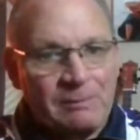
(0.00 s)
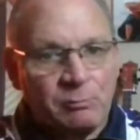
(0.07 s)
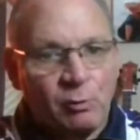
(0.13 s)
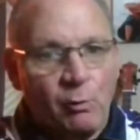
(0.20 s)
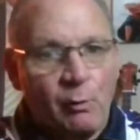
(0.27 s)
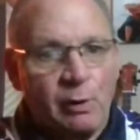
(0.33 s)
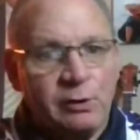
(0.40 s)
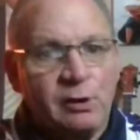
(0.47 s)
I'm
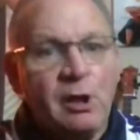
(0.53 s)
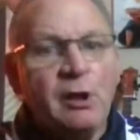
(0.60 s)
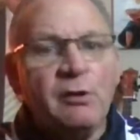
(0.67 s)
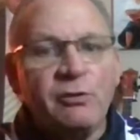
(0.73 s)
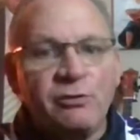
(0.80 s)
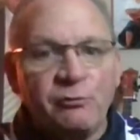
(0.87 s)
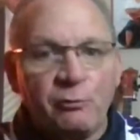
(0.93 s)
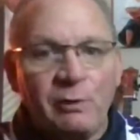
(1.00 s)
going
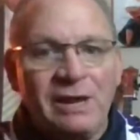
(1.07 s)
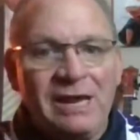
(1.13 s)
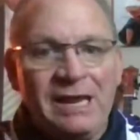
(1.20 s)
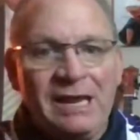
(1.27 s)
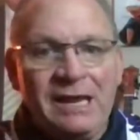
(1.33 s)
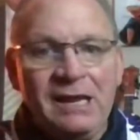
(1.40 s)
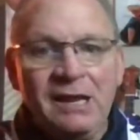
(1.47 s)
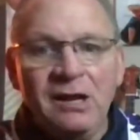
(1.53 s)

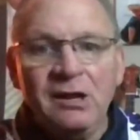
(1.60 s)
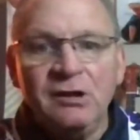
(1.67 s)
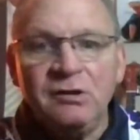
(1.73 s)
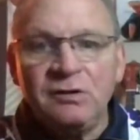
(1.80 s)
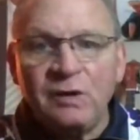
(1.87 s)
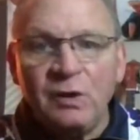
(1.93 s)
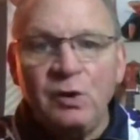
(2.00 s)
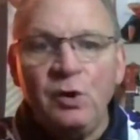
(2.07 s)
3,
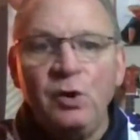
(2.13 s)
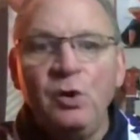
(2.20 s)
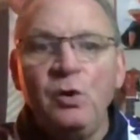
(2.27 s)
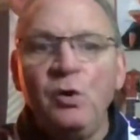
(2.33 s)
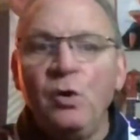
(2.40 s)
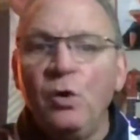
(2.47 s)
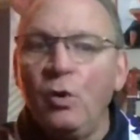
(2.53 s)
2,